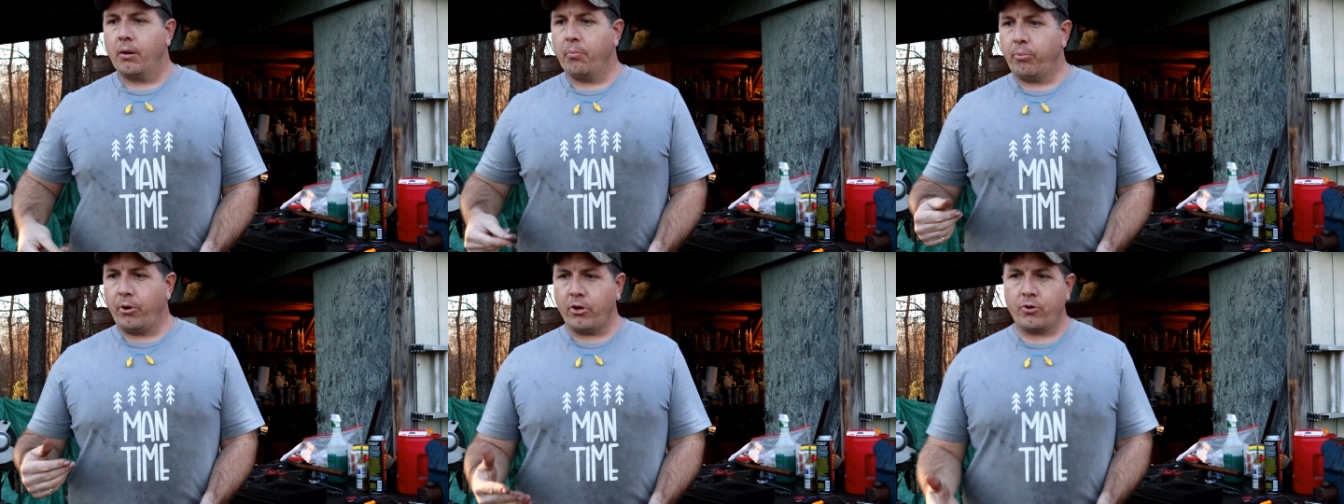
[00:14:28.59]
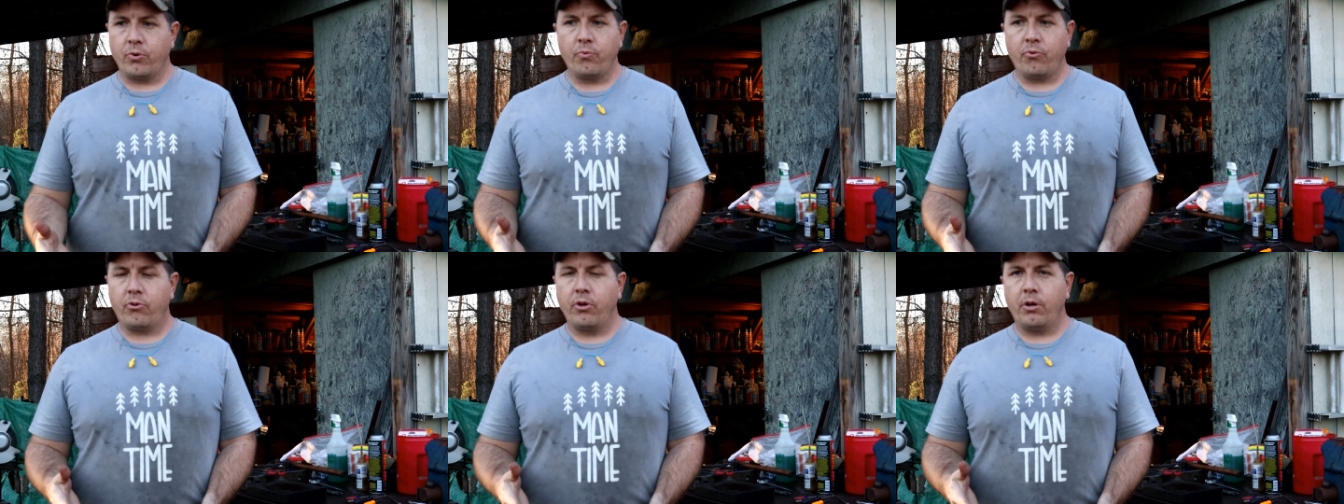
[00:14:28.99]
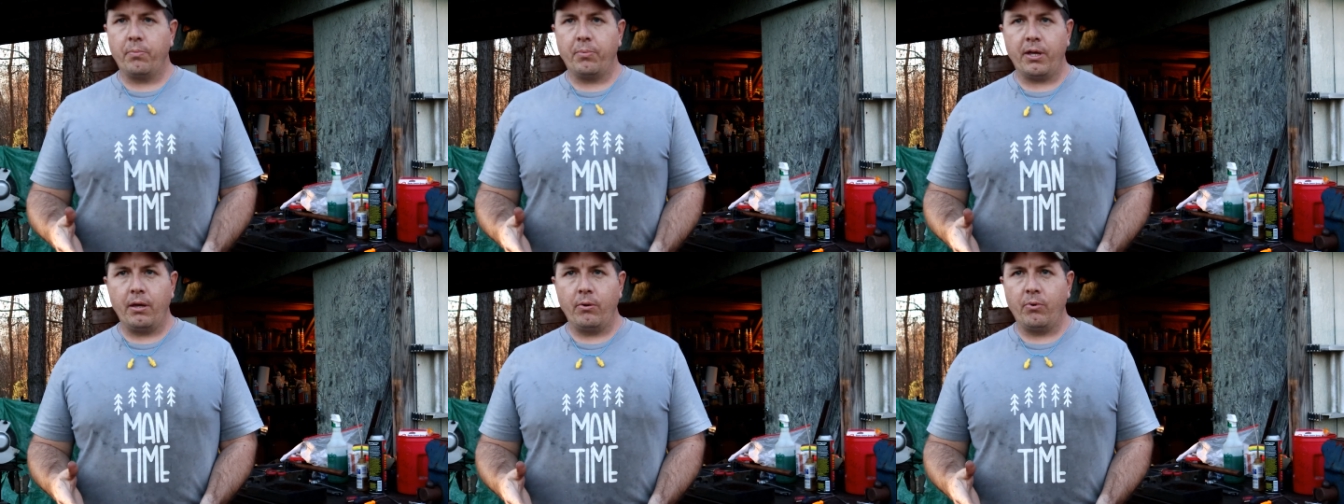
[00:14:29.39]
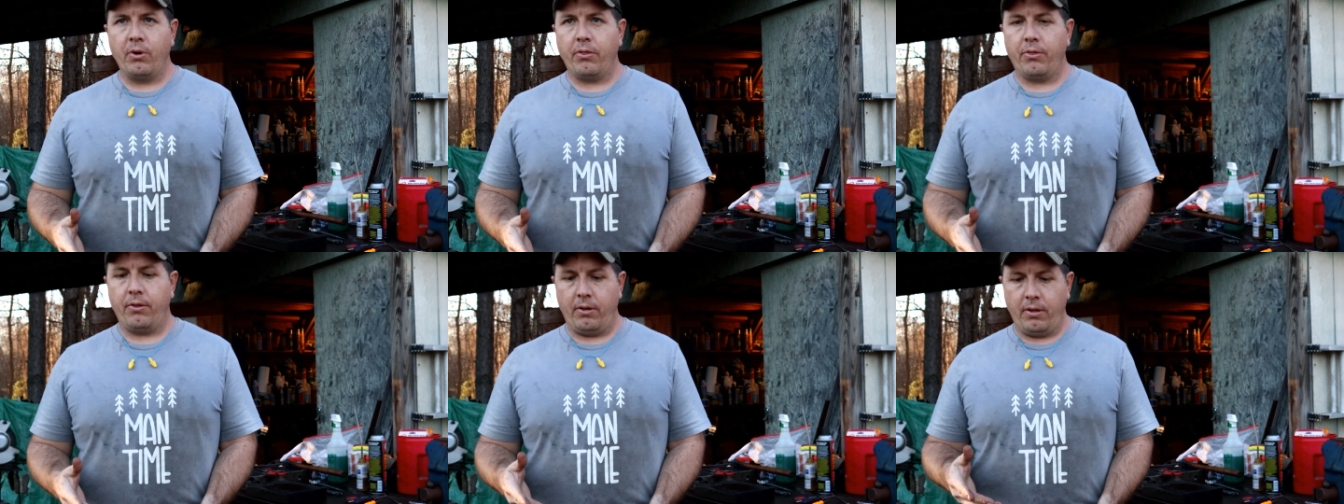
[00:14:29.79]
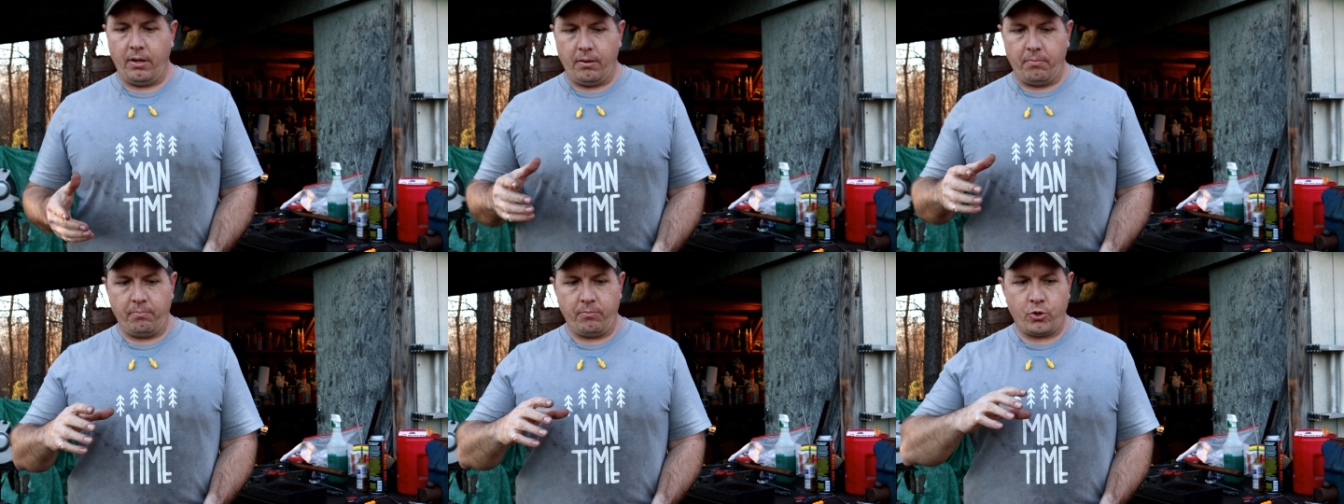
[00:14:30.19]
Compression was good to begin with.
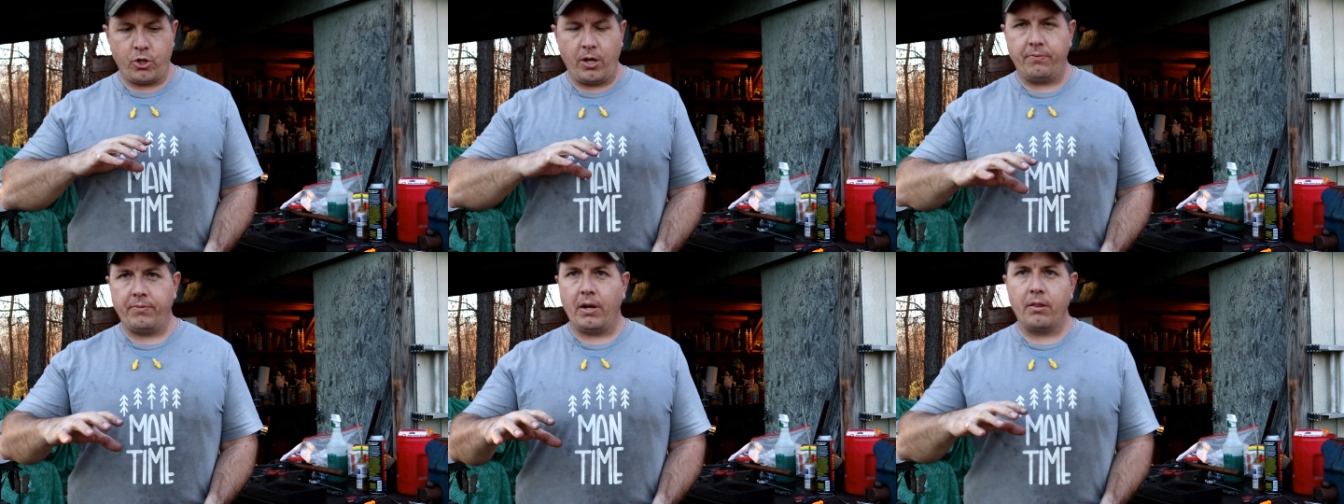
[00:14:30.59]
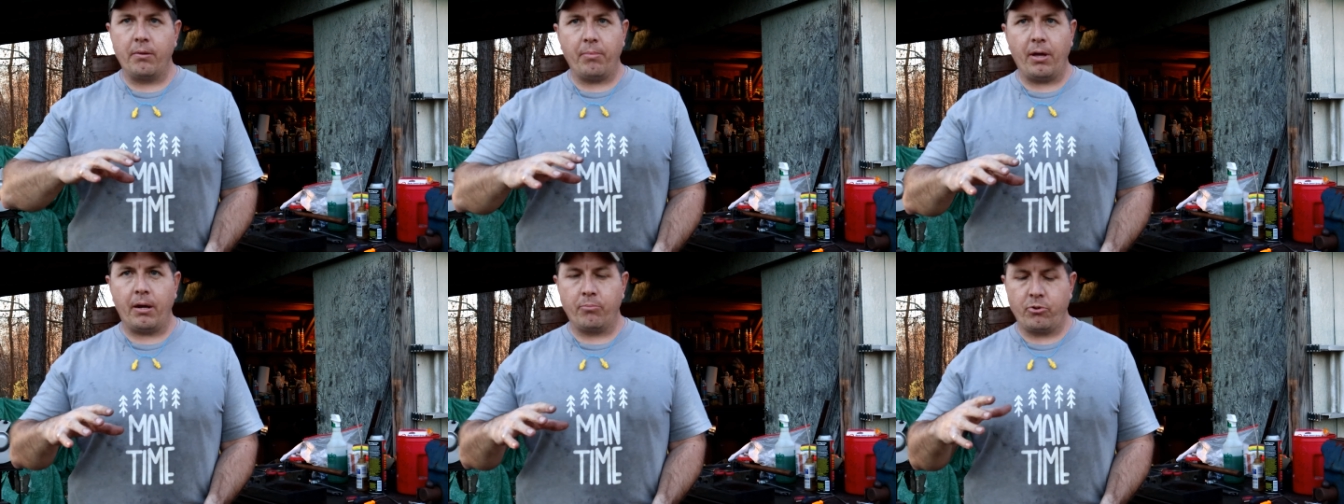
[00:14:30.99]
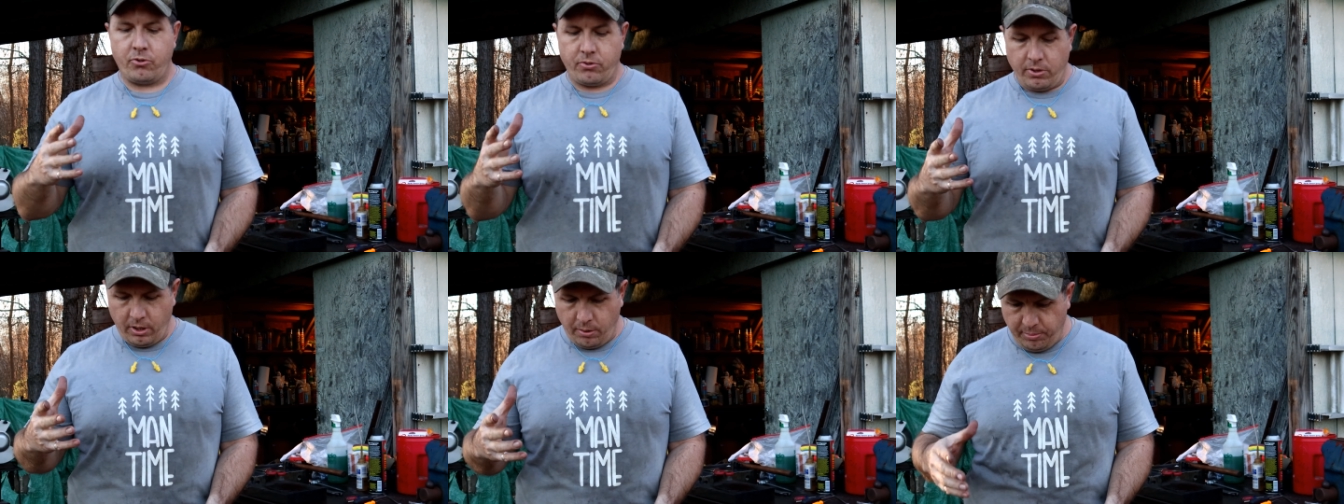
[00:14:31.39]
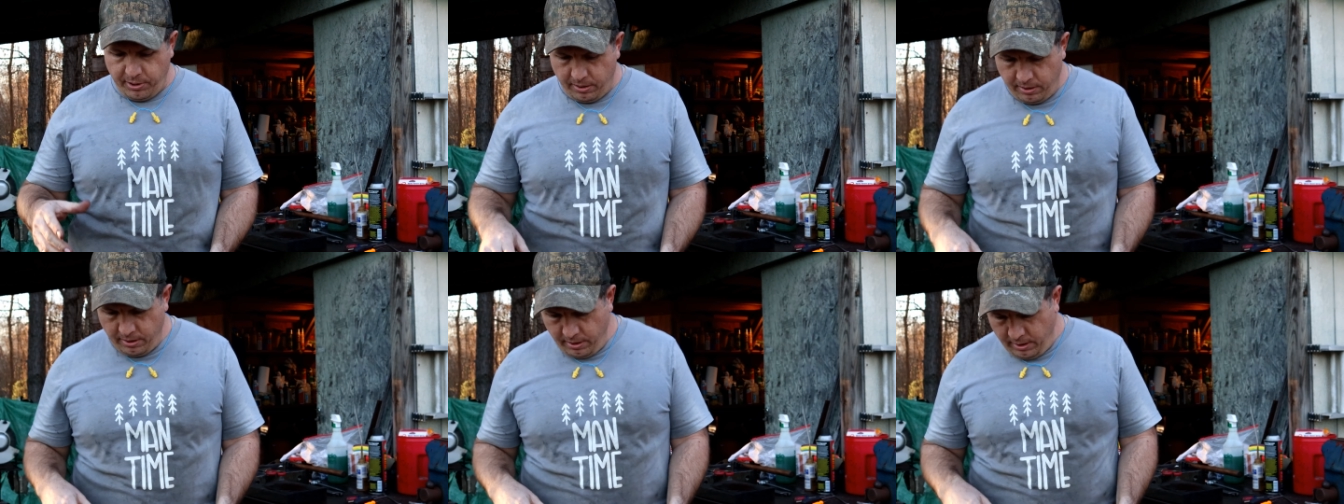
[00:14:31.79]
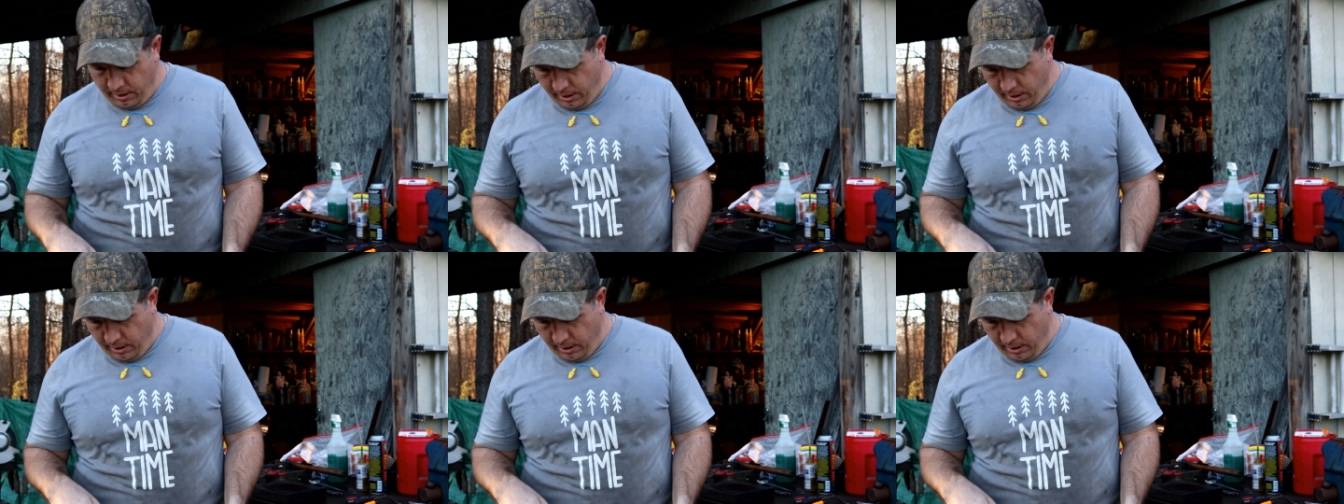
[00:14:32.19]
Shaved down the bottom just a little bit.